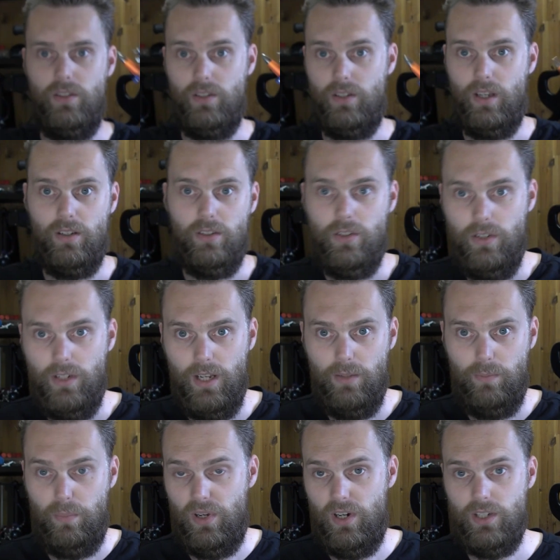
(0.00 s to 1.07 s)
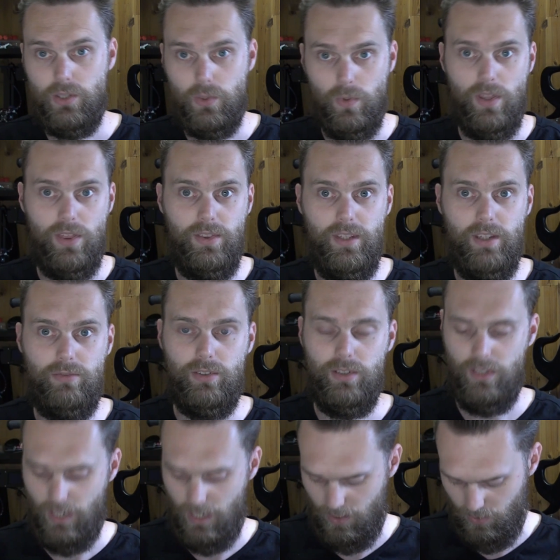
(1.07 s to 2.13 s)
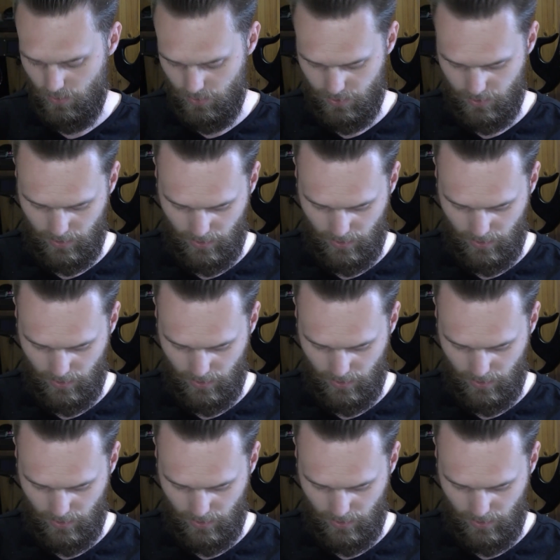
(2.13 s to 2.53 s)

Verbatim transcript: you can create parts with different angles